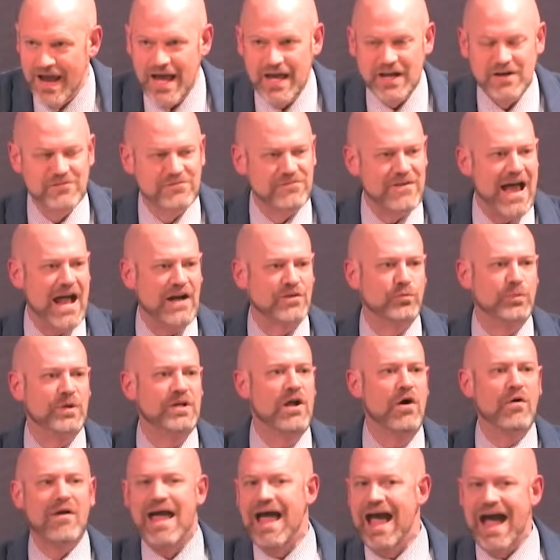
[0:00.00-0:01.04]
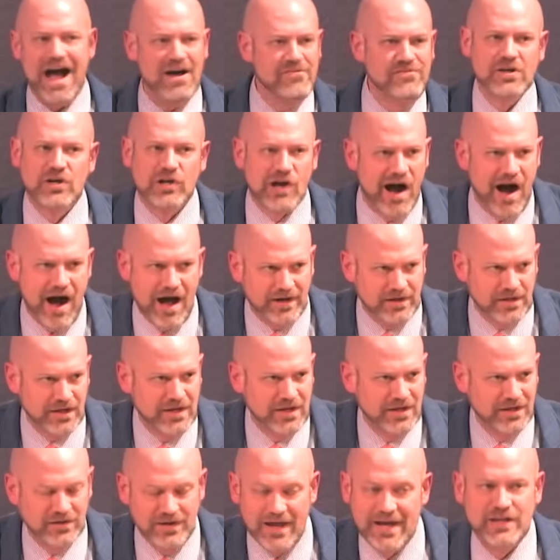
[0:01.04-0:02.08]
And in fact, we don't have a
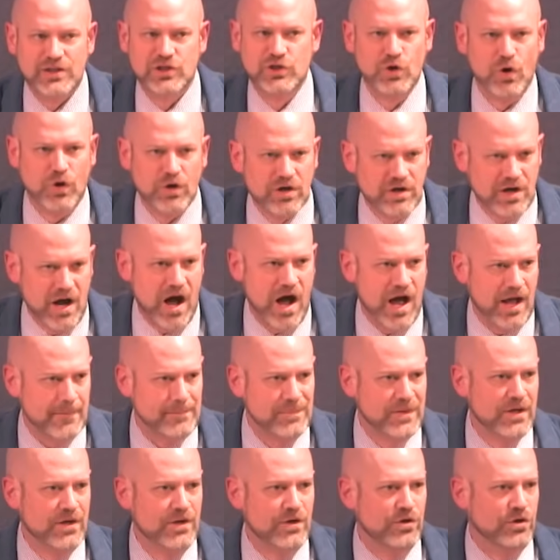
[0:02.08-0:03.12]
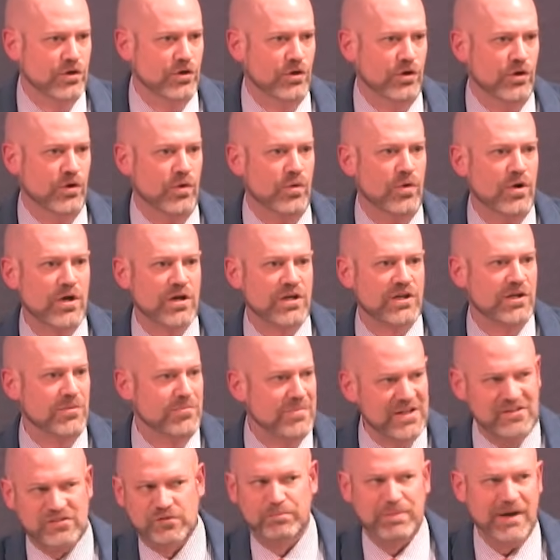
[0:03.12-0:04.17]
God like your God who
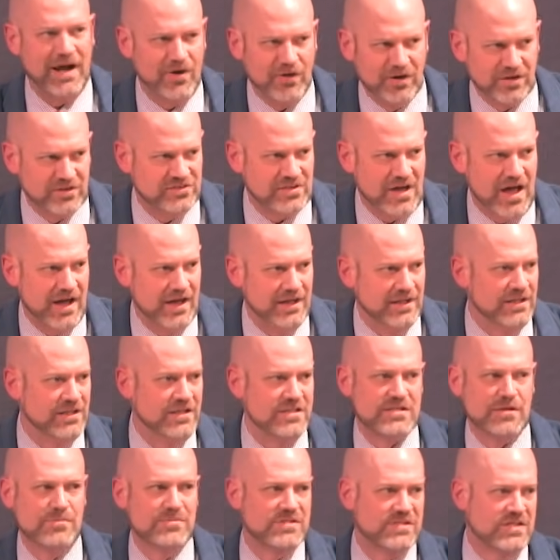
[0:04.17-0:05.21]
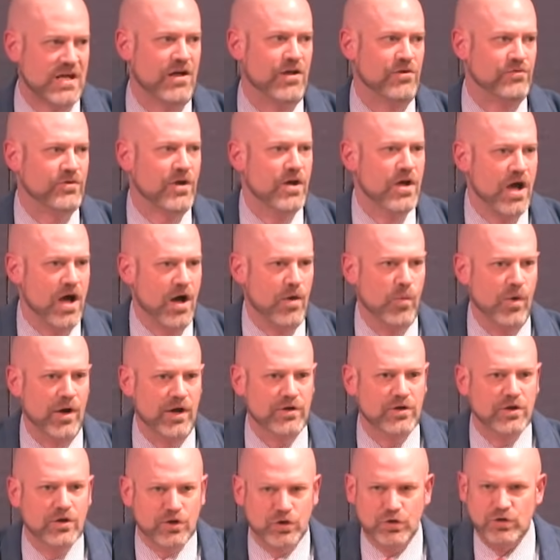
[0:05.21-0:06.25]
commits parricide and is himself a one
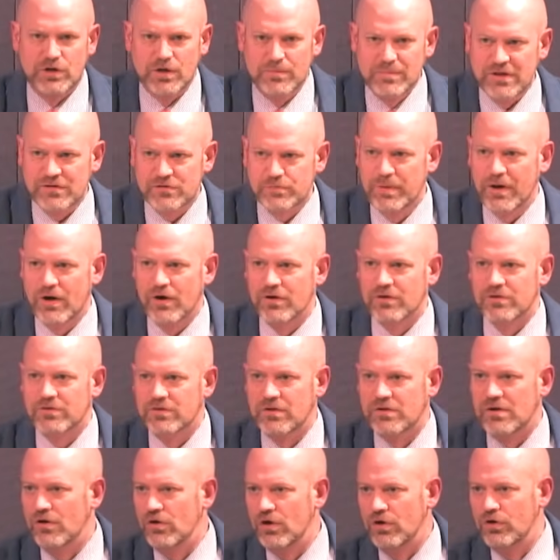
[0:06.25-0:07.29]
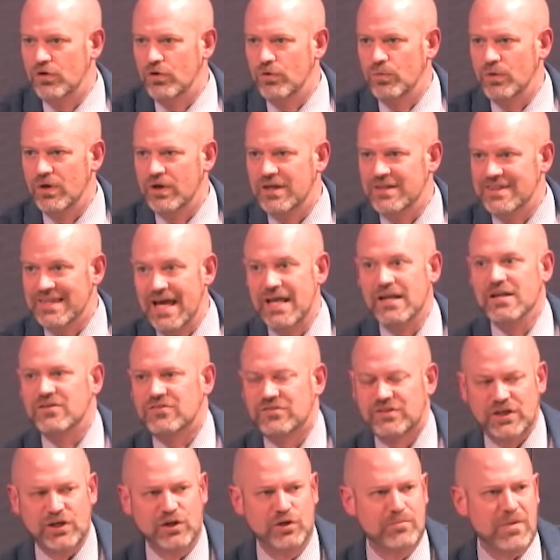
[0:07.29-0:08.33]
who commits parricide, who then
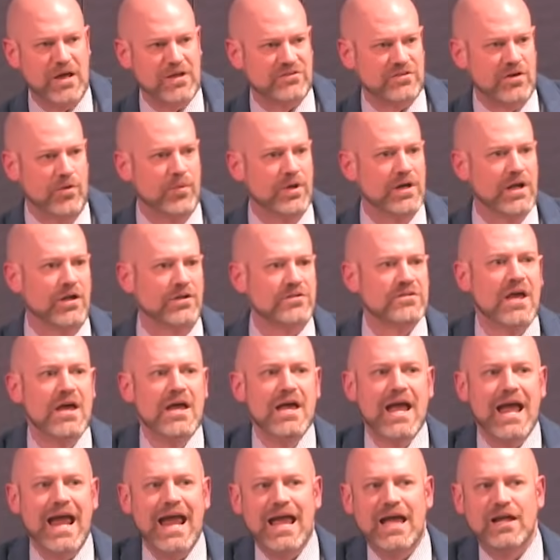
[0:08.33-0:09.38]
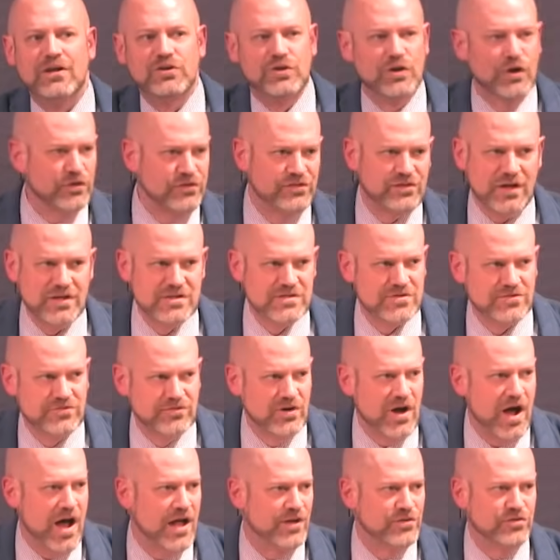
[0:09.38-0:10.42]
is killed by someone else. And your sons of
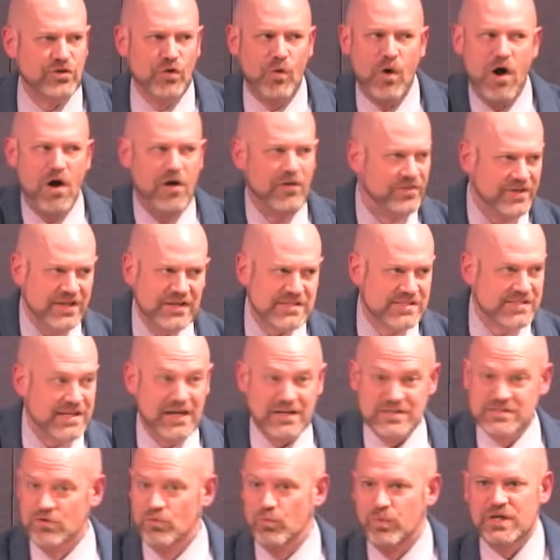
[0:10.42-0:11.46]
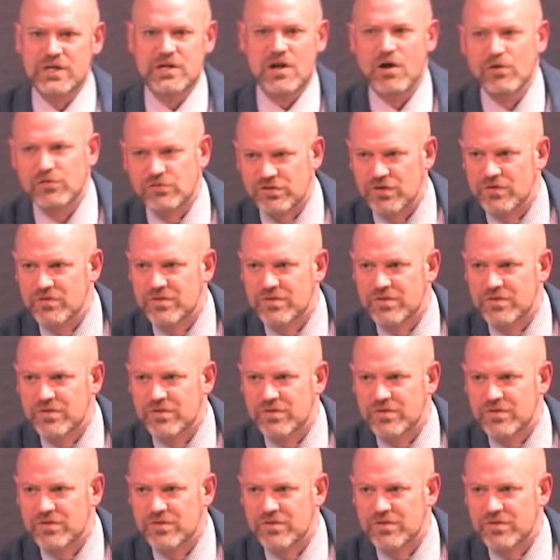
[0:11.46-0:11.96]
God do all these things, and we don't